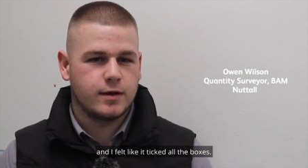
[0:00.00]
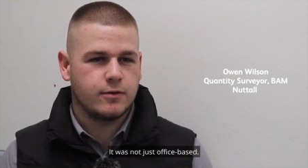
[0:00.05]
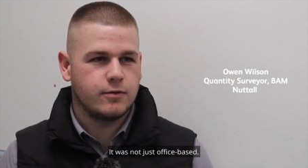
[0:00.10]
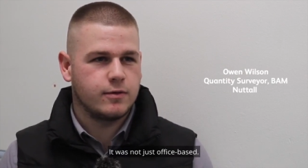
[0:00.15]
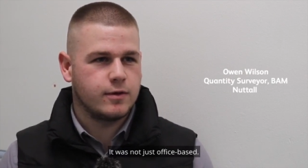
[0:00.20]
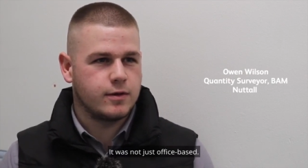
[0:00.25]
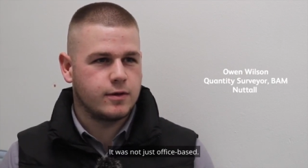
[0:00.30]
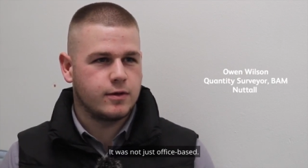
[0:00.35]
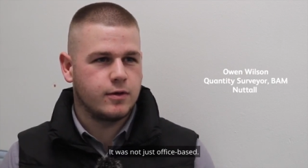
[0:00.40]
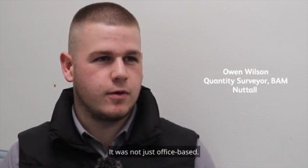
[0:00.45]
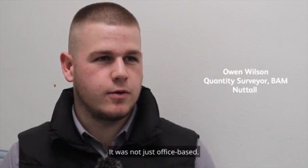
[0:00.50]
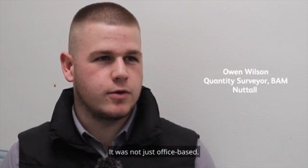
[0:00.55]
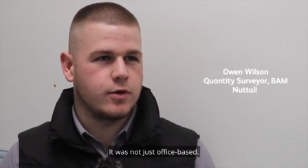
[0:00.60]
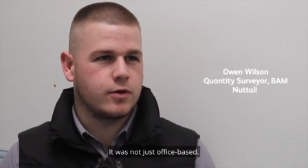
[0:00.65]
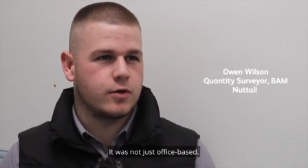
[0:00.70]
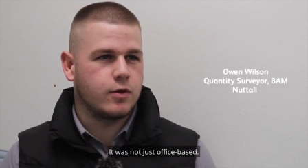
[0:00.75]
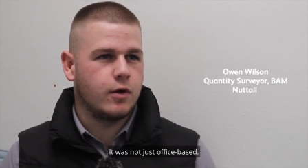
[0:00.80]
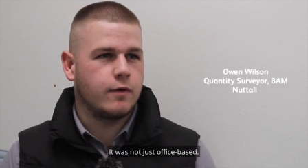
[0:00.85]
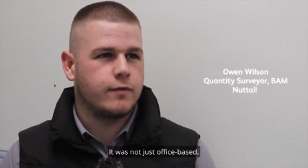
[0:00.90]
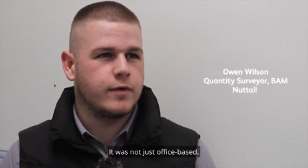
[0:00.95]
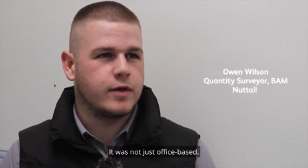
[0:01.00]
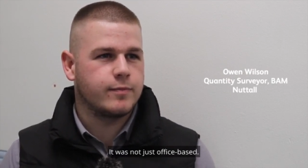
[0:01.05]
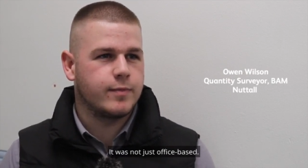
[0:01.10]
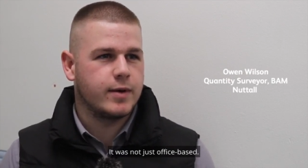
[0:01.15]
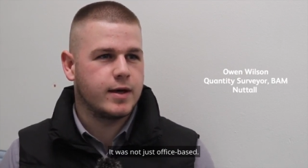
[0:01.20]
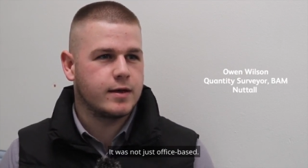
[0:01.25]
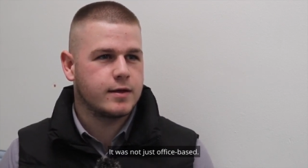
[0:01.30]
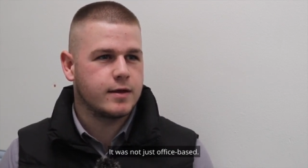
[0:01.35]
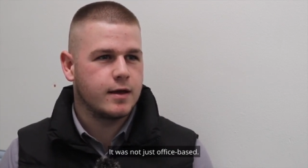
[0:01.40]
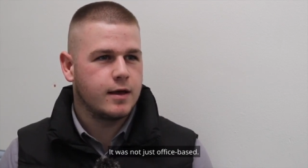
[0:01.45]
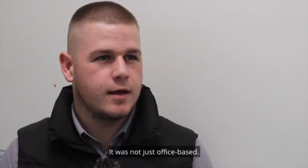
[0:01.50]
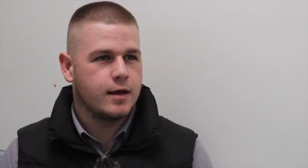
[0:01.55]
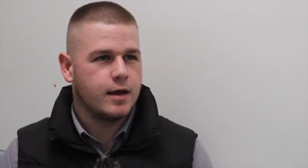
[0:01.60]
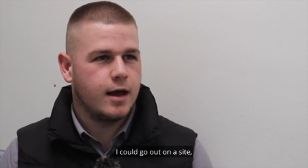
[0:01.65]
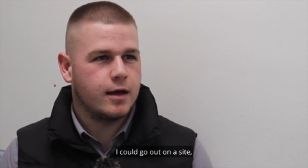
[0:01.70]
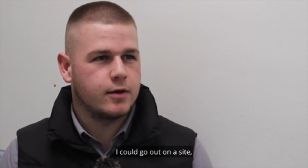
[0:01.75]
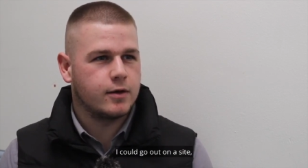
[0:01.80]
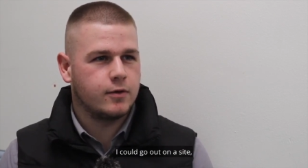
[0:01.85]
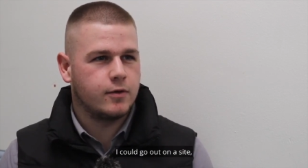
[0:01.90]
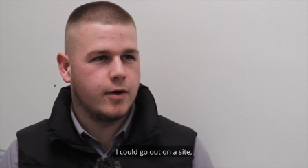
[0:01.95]
It was not just office based,
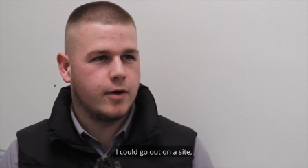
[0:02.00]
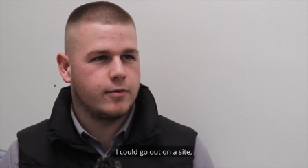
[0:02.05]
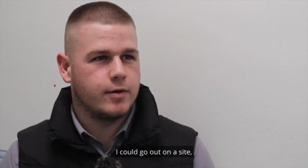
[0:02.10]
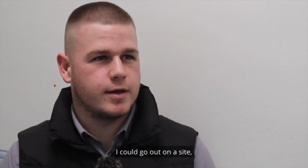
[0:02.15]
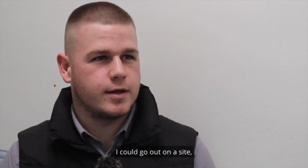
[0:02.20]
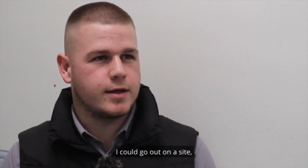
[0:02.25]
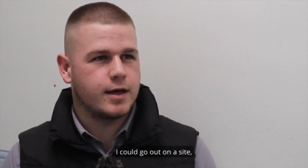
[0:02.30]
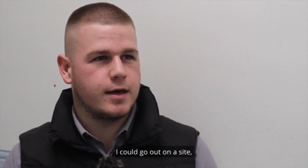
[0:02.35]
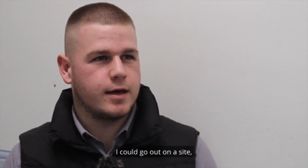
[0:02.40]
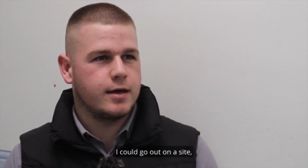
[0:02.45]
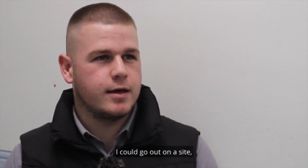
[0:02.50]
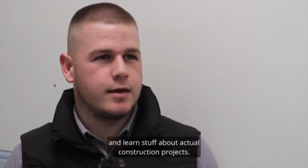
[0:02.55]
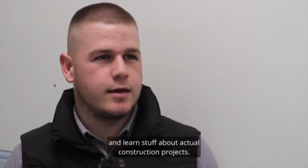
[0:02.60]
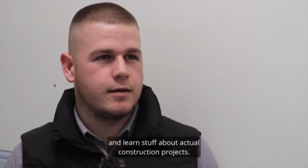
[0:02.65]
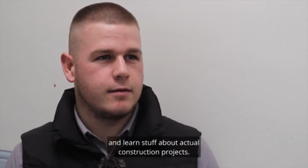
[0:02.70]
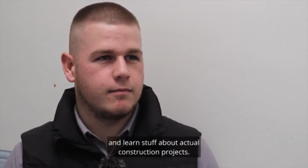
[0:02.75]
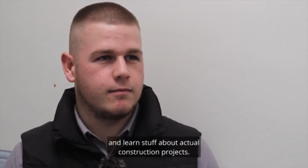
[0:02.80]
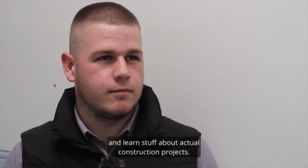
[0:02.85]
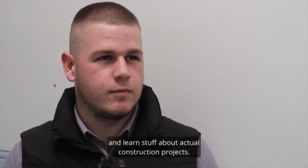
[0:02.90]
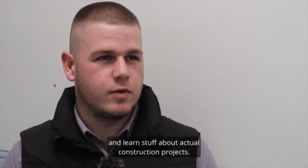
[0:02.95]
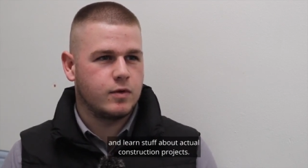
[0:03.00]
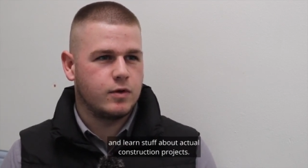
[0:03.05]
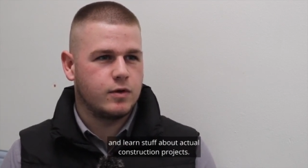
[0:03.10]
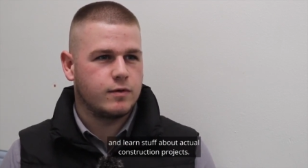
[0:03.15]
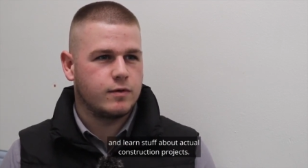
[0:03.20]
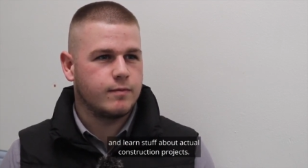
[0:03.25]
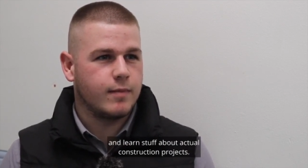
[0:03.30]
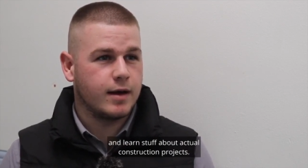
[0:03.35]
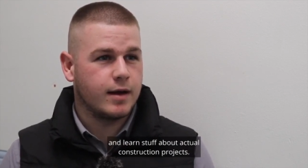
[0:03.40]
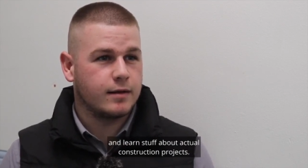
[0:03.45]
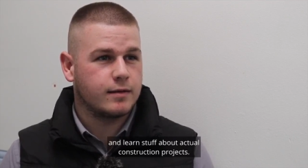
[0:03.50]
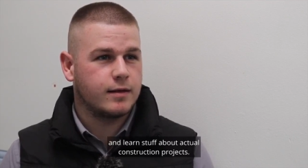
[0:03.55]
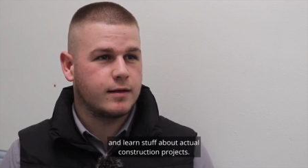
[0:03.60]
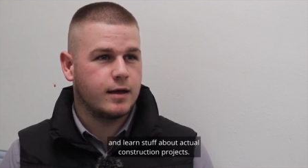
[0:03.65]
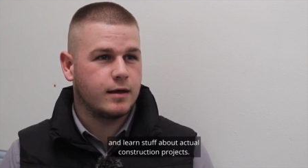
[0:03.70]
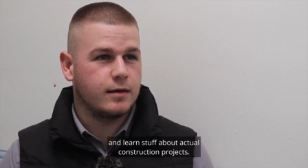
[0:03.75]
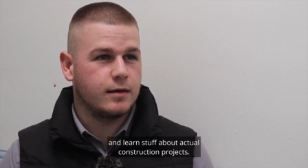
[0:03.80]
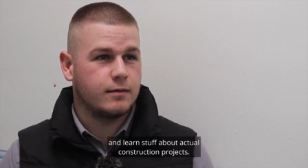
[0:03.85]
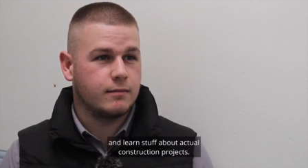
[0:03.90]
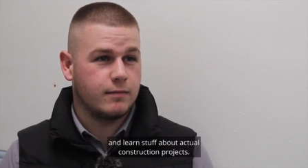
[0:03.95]
I could go out on the site and use my
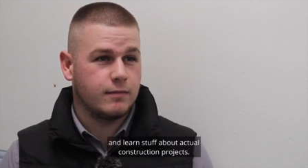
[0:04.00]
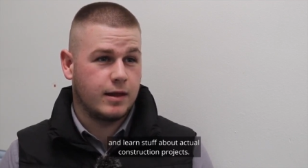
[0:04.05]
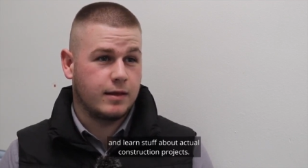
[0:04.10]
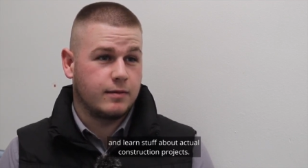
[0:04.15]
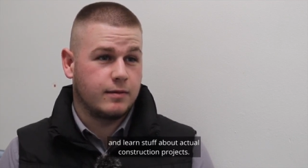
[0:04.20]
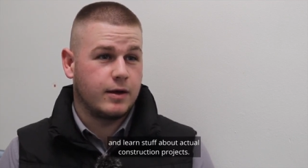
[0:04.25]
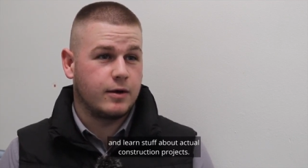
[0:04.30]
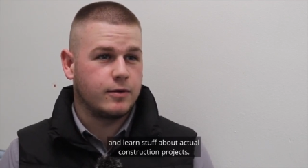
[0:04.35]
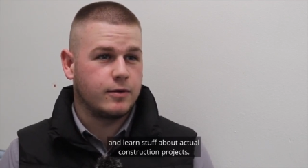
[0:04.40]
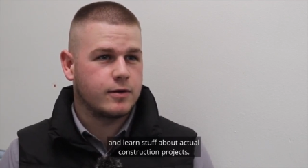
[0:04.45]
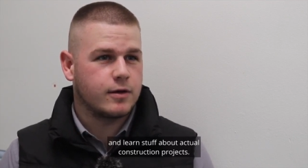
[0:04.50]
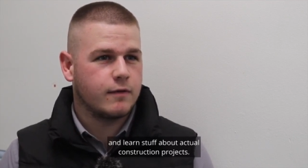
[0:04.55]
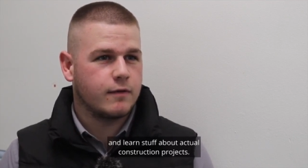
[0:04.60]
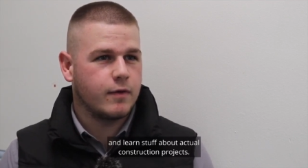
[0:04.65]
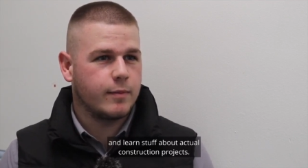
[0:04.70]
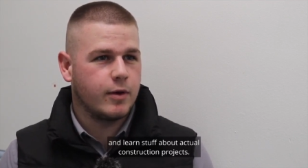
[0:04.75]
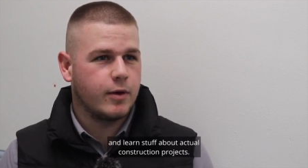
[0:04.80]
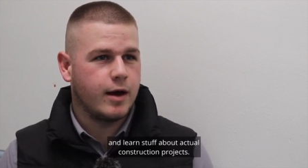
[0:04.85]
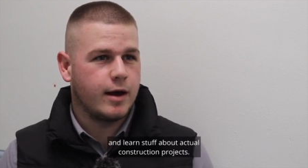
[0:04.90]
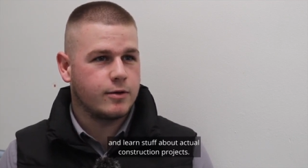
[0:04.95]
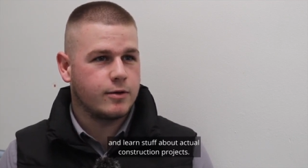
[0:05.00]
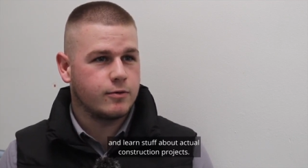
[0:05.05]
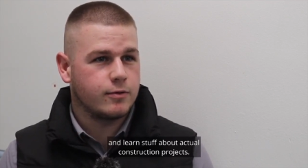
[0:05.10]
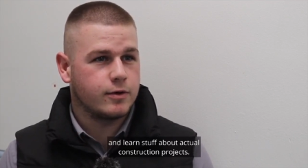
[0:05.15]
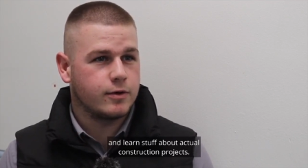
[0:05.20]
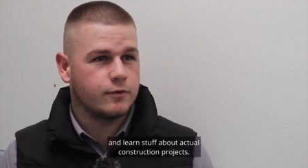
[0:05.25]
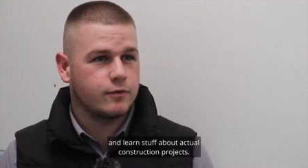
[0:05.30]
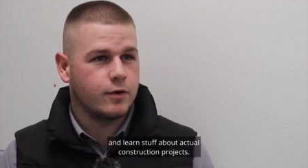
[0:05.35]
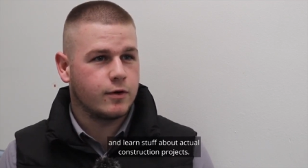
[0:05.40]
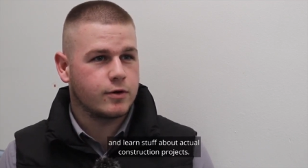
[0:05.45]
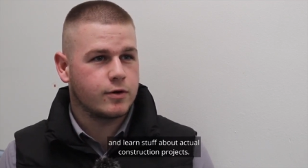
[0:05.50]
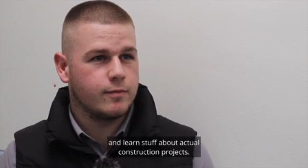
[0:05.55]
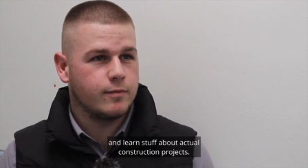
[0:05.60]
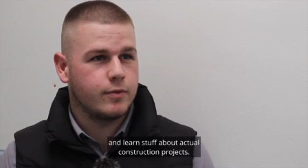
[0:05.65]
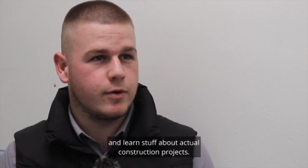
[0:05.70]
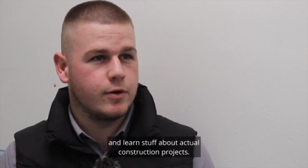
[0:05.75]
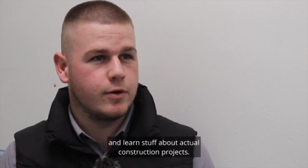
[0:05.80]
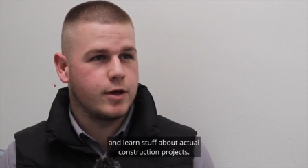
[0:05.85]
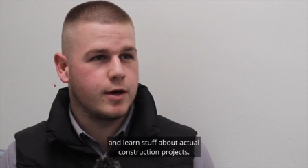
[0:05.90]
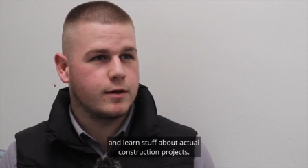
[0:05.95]
learn stuff about actual construction
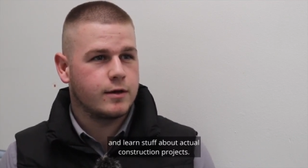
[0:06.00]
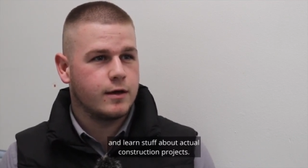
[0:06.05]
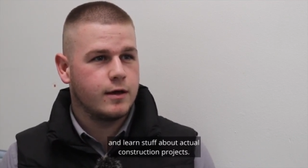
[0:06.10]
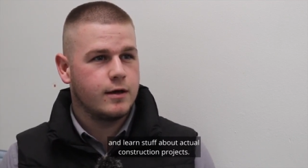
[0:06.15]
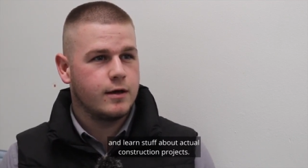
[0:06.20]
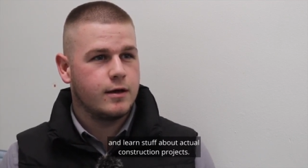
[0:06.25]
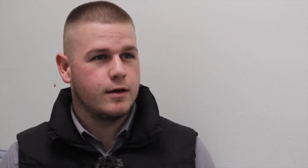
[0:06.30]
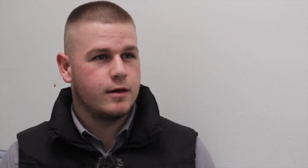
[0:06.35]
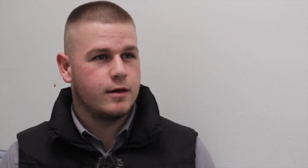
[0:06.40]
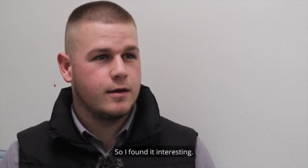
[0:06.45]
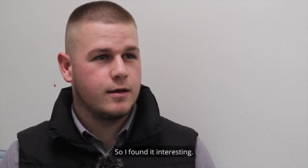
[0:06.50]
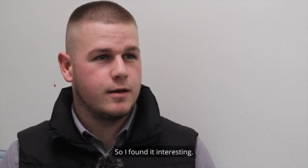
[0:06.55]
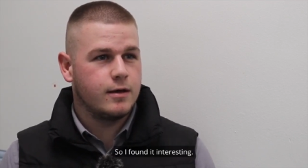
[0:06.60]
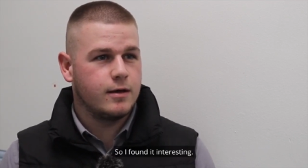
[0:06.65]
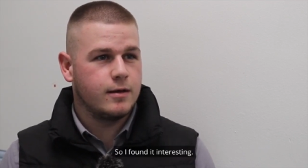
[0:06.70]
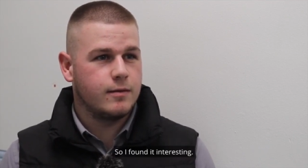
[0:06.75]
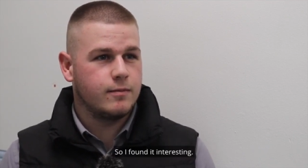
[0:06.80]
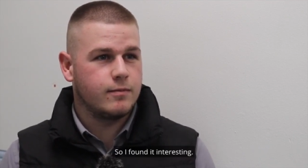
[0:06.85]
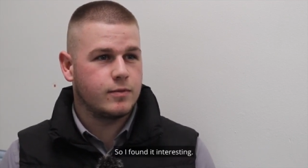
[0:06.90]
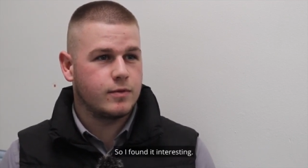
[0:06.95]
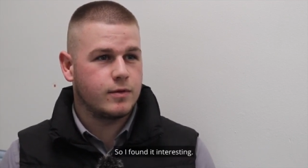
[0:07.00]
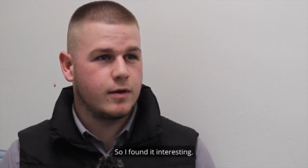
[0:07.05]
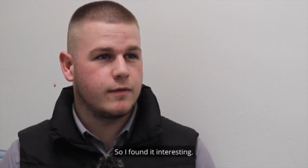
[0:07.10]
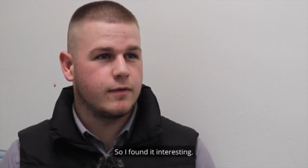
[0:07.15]
projects, um, so I